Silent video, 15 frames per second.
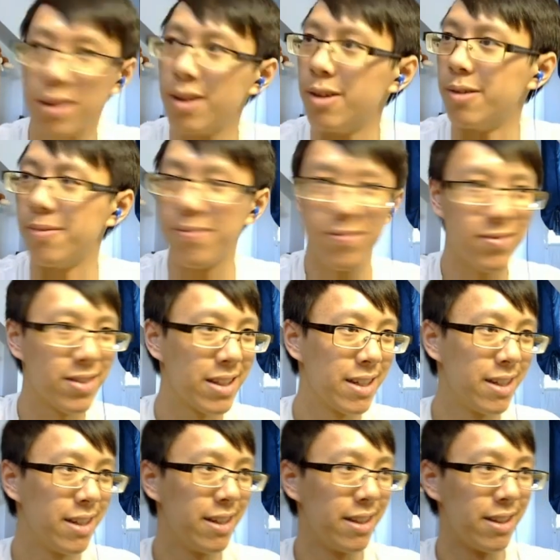Oh,
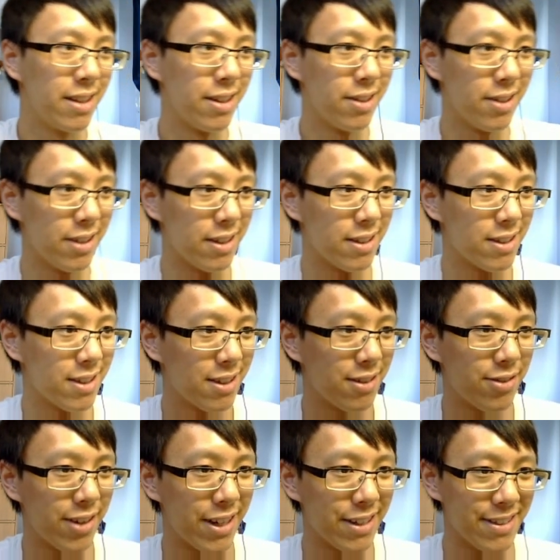there it is,
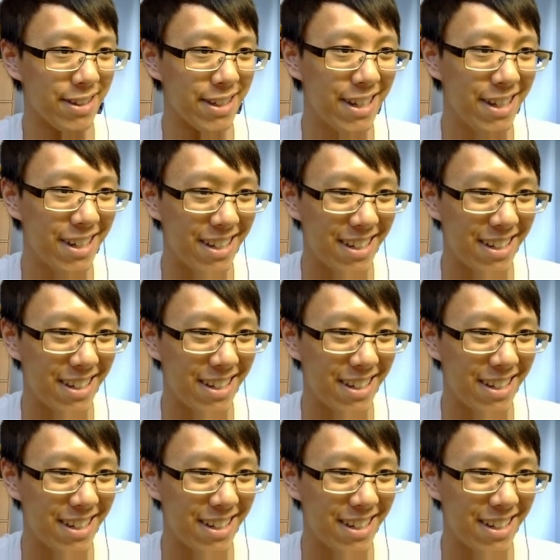finally.